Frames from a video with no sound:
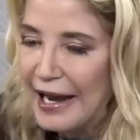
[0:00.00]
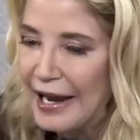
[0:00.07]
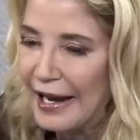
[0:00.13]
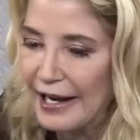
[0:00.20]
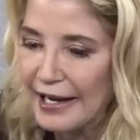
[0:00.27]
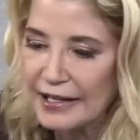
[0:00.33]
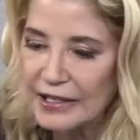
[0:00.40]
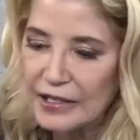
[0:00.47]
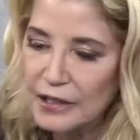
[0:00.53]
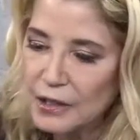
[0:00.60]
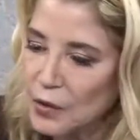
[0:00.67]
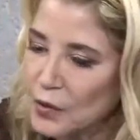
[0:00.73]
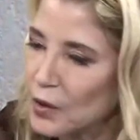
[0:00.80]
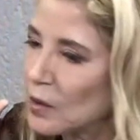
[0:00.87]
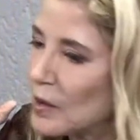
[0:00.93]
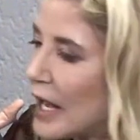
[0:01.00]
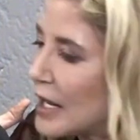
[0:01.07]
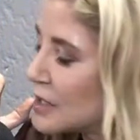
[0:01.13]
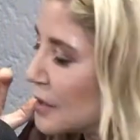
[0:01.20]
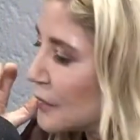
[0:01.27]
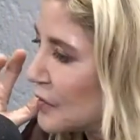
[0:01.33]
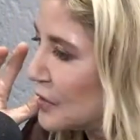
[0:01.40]
and, there are
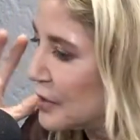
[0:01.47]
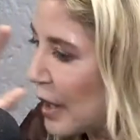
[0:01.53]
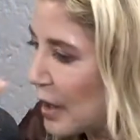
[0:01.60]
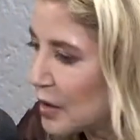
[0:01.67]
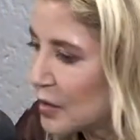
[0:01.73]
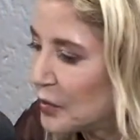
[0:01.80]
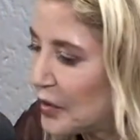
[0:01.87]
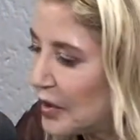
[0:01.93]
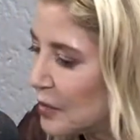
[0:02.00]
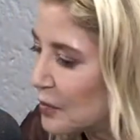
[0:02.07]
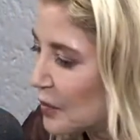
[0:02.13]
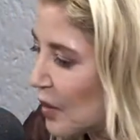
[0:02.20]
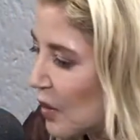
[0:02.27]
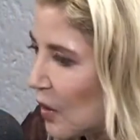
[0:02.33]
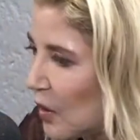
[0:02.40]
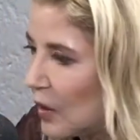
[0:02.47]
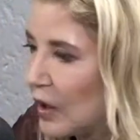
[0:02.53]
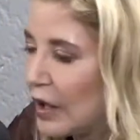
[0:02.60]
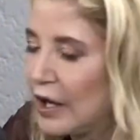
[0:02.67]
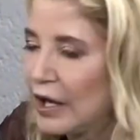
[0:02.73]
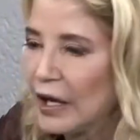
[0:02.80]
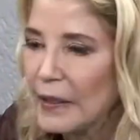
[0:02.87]
lots of young people,